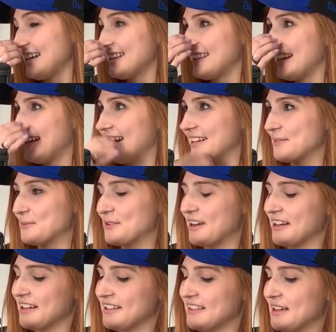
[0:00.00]
I had that
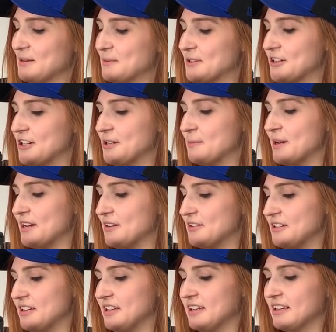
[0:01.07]
I had that worry
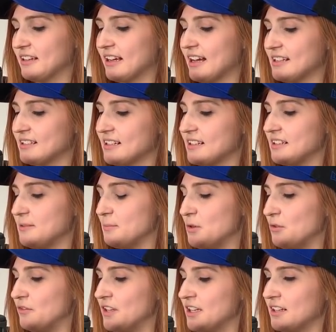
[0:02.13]
about like constantly
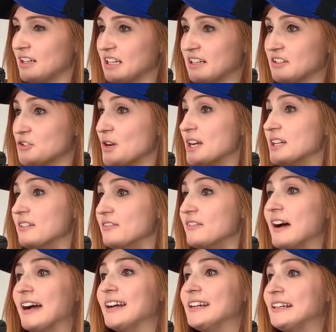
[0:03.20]
moving, like and trying to
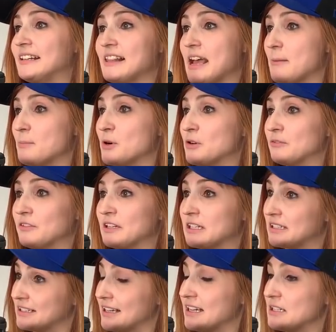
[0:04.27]
find that
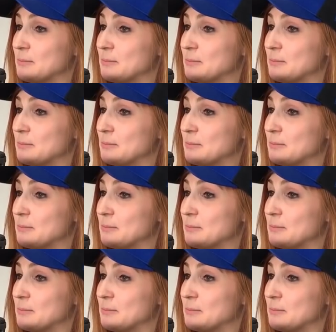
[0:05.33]
perfect